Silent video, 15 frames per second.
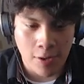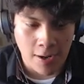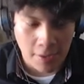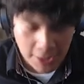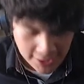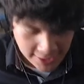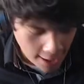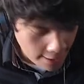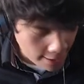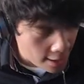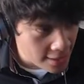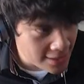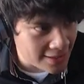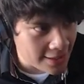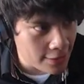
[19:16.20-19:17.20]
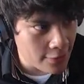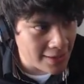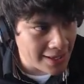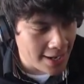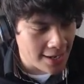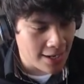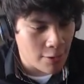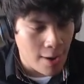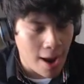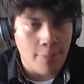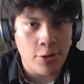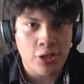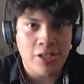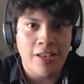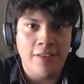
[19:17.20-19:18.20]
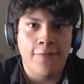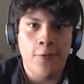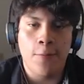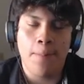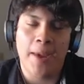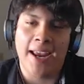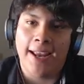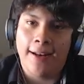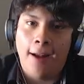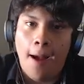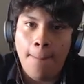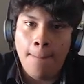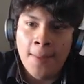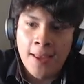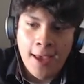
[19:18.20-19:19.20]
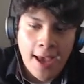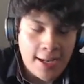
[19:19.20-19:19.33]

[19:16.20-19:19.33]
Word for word: Inteleon's literally gonna grab Urshifu, pick it up, and